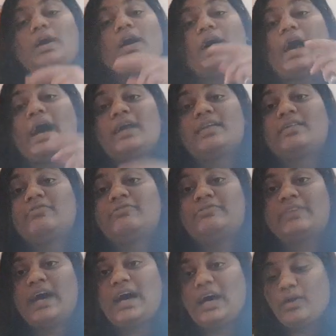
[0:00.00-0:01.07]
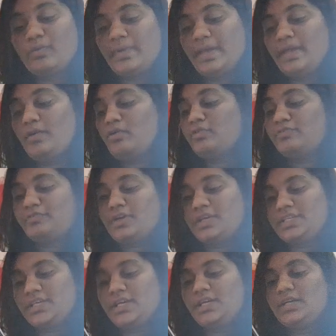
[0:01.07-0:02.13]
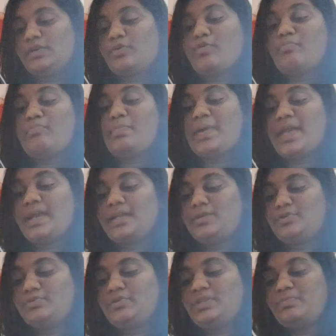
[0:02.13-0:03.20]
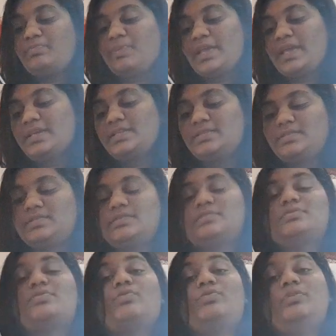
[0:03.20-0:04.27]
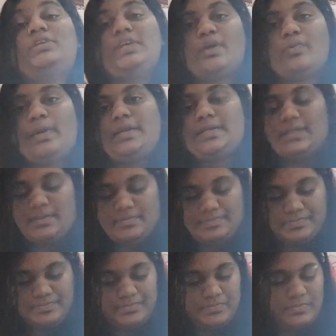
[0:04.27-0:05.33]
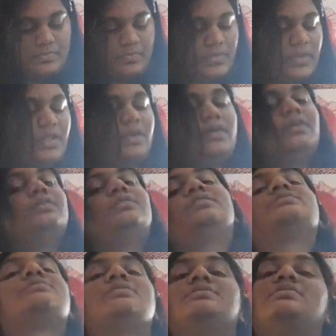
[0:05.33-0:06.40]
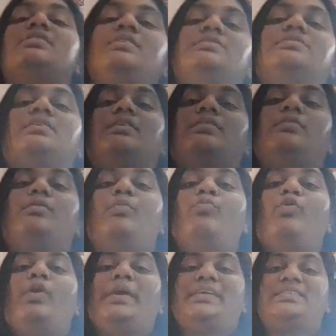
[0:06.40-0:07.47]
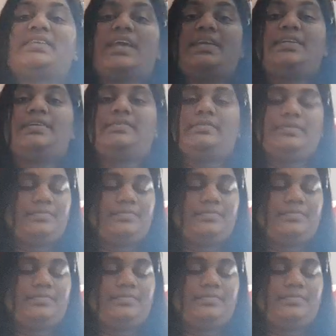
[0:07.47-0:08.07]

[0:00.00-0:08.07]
are far away or further compared to the places on equator. The sun's rays are more scattered.